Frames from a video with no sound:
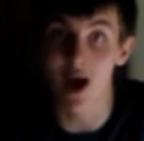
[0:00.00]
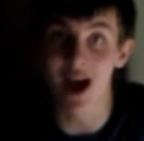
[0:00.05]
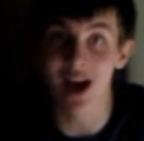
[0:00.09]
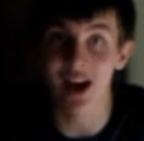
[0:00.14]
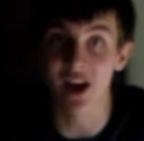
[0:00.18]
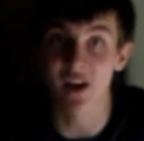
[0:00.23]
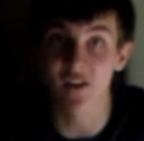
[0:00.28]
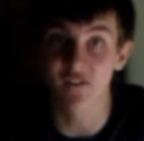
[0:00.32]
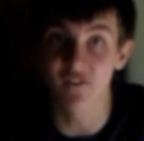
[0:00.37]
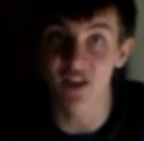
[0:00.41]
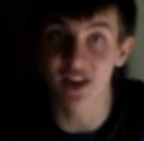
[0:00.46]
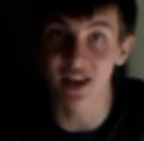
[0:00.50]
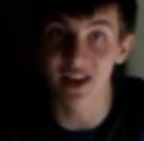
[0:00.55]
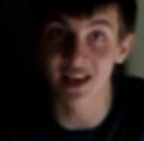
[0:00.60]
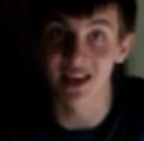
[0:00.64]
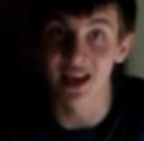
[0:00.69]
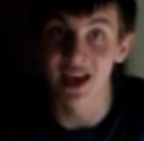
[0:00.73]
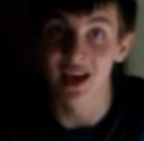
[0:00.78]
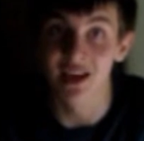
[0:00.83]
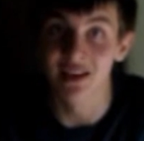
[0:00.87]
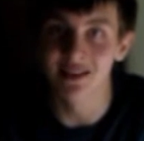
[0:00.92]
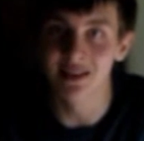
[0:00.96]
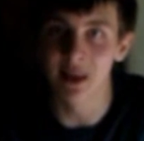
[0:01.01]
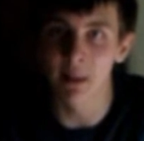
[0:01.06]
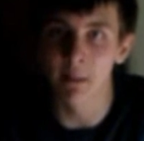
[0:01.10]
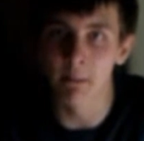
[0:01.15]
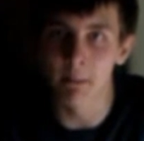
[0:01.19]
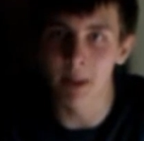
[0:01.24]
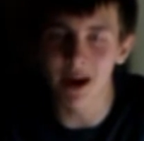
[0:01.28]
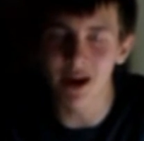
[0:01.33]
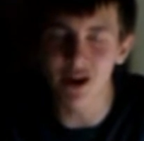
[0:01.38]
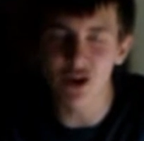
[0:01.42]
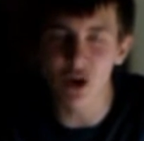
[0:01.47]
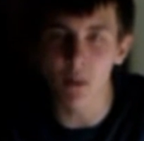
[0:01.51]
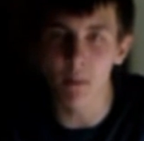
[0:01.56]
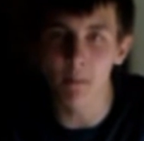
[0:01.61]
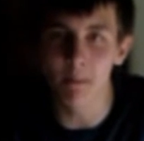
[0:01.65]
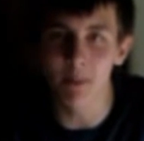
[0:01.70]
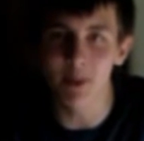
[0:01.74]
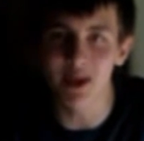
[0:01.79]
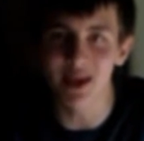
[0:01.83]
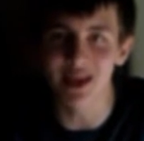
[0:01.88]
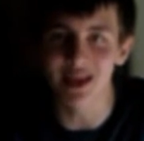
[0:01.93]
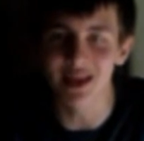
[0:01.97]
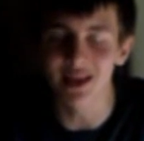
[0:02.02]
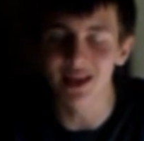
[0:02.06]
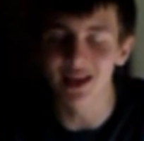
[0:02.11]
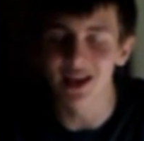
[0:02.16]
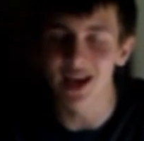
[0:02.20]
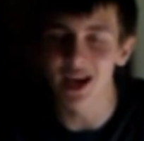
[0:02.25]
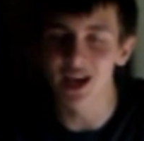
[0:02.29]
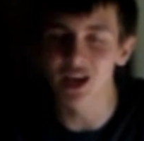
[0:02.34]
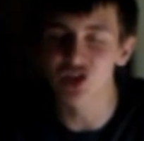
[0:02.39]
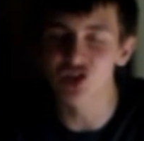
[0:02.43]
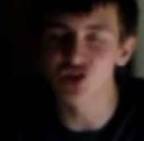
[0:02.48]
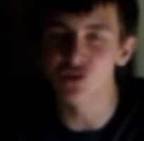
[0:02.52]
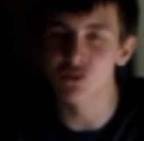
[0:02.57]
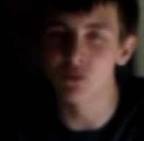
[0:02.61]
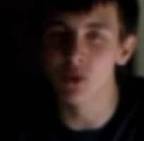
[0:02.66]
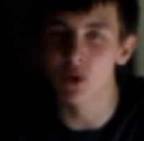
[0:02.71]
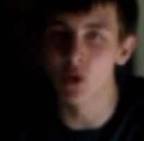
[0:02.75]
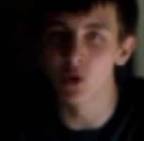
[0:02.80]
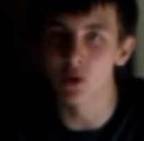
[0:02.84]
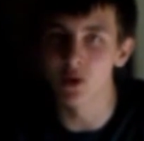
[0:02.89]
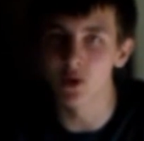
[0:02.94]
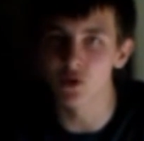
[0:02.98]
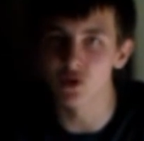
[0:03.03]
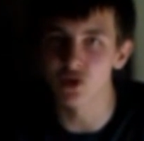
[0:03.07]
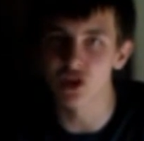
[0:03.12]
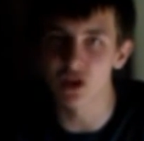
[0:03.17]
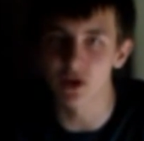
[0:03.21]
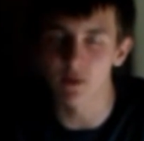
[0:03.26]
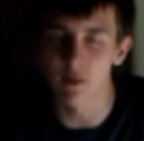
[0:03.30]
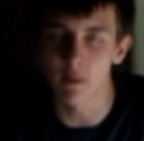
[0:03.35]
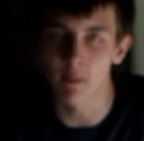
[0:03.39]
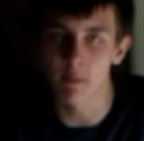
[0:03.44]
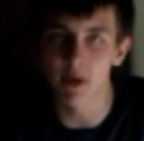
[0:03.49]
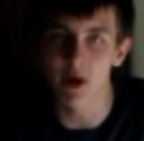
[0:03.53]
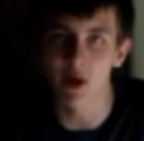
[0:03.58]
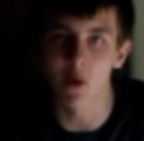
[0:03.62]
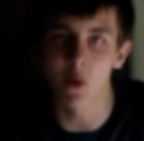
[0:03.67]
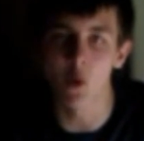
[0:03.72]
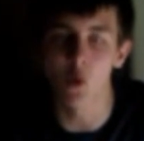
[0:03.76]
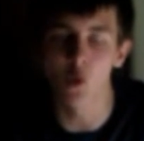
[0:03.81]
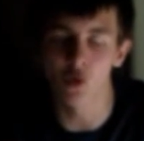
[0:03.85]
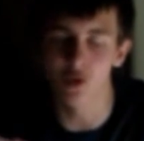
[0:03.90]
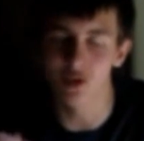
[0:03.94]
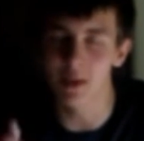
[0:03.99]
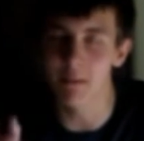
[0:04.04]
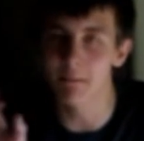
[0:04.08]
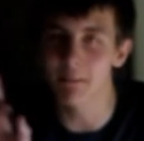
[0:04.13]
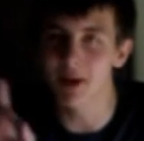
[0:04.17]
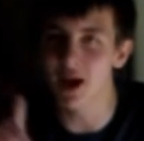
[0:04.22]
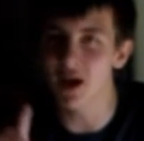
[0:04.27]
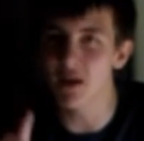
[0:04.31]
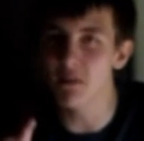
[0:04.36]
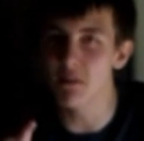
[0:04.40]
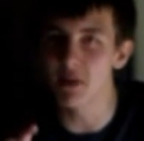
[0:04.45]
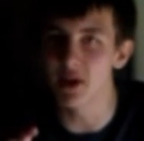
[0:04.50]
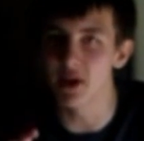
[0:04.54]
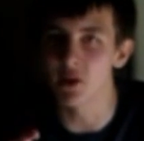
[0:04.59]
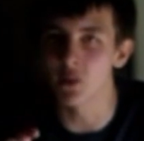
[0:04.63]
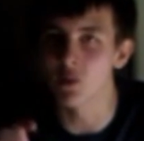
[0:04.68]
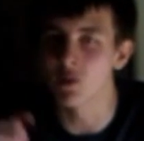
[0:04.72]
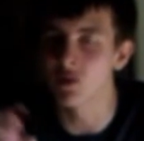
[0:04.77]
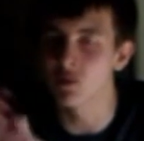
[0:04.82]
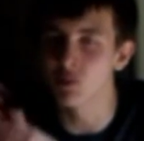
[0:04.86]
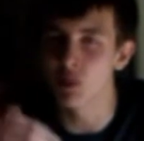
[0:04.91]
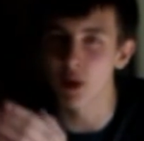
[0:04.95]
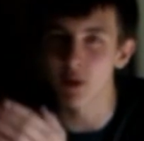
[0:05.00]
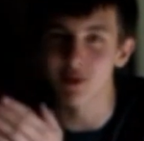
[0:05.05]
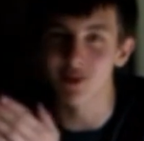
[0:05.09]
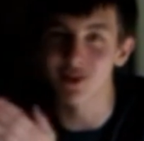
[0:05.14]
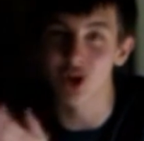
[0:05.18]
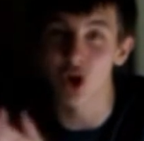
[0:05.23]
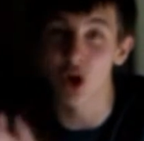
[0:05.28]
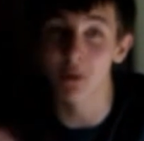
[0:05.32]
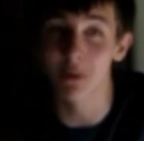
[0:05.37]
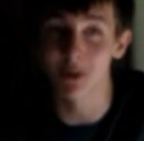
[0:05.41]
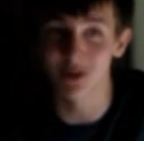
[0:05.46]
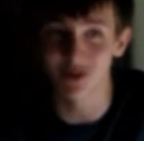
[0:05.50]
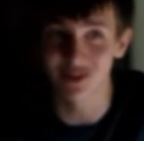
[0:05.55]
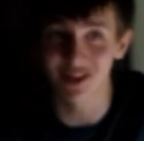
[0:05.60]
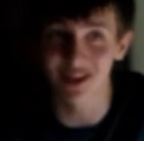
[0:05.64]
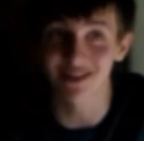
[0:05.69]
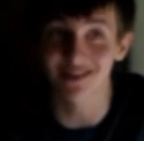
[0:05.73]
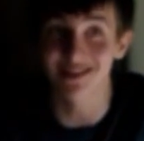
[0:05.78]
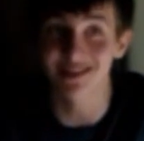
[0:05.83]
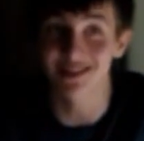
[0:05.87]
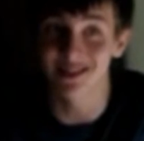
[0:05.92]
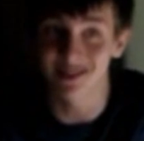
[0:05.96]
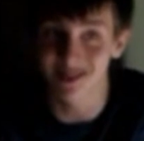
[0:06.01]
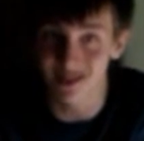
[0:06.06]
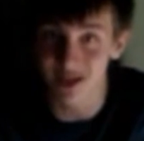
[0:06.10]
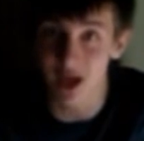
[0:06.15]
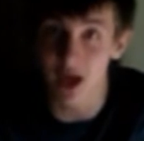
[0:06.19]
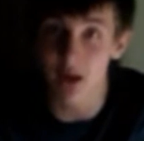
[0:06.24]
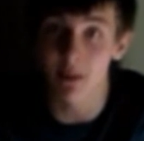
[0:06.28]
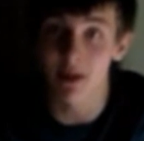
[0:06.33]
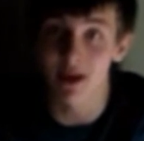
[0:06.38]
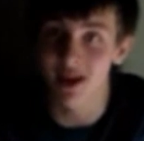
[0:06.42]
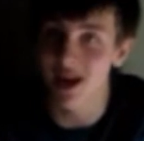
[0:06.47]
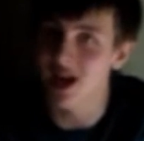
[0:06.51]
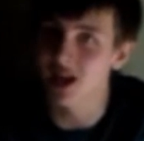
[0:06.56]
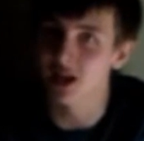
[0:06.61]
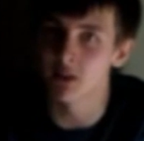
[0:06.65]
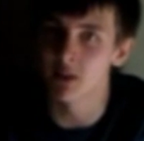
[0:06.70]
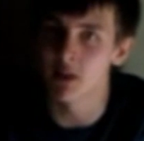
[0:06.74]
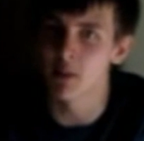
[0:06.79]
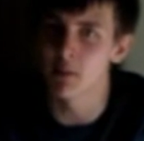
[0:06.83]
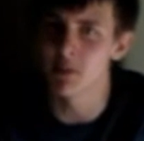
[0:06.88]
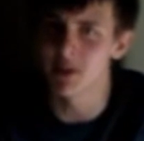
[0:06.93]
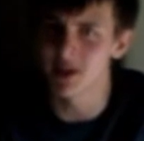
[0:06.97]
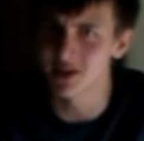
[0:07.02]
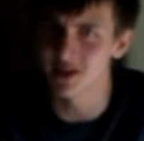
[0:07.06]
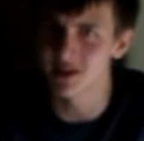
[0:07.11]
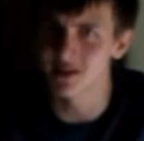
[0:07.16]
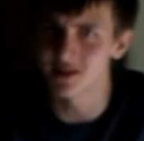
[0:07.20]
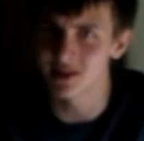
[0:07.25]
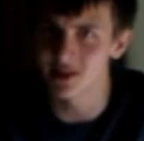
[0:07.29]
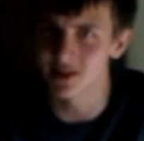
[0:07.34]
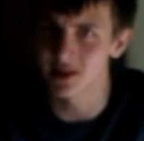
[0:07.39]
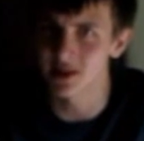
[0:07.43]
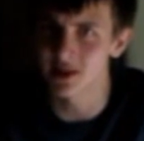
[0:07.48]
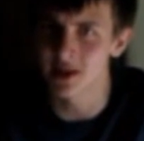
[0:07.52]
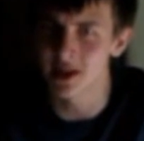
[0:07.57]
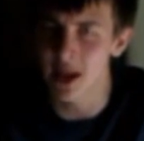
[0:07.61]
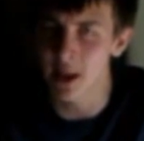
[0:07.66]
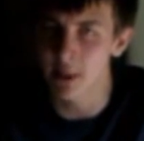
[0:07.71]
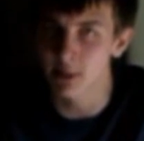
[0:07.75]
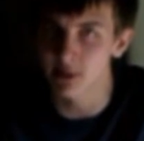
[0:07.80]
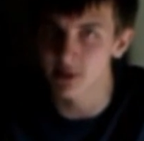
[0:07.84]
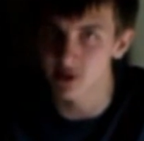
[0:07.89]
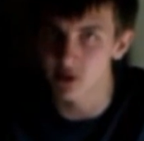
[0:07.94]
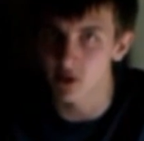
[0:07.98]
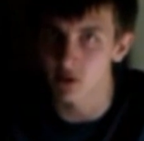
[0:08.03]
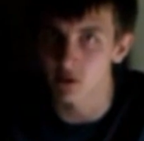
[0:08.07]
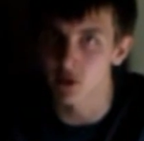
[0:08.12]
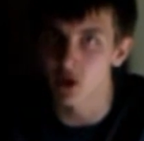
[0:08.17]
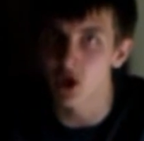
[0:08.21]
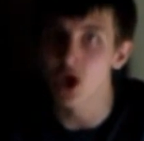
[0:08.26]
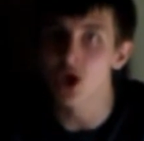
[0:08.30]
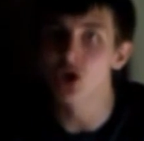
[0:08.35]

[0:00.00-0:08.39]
and I think there might not be a small little scene with Bill, or there might be, with probably the Hermondassian Simon element being still in the episode.